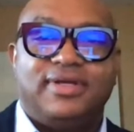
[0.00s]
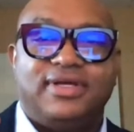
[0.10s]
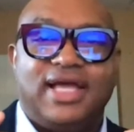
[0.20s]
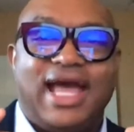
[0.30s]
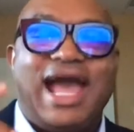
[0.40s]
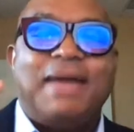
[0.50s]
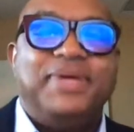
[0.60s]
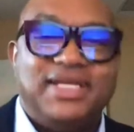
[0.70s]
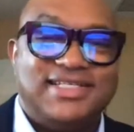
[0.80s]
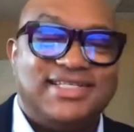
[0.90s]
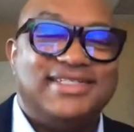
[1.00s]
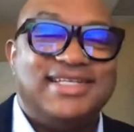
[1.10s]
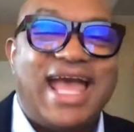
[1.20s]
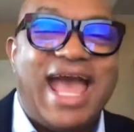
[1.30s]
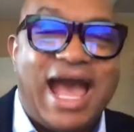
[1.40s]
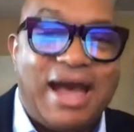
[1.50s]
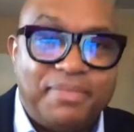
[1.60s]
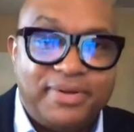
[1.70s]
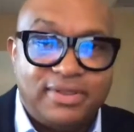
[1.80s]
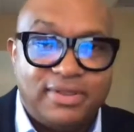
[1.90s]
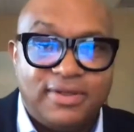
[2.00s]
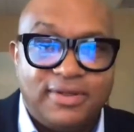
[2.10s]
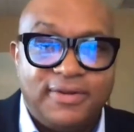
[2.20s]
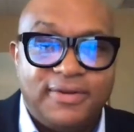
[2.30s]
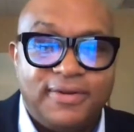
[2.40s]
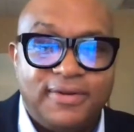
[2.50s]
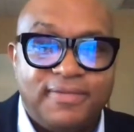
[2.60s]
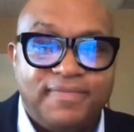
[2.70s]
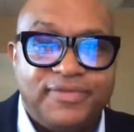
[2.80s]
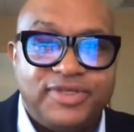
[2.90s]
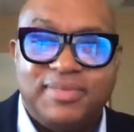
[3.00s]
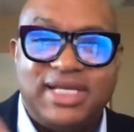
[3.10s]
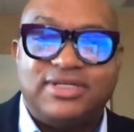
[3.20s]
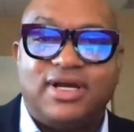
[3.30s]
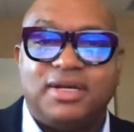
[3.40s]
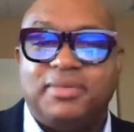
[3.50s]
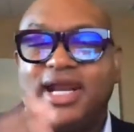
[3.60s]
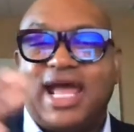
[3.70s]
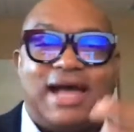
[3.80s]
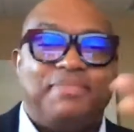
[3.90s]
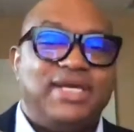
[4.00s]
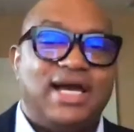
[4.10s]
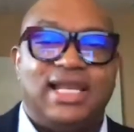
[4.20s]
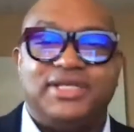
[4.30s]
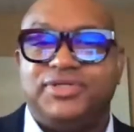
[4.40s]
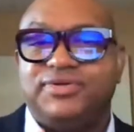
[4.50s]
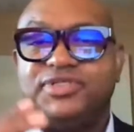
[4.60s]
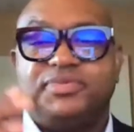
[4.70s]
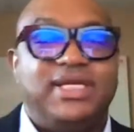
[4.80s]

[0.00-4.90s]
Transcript: Happiness is an app. So I'm not talking about happyology or just being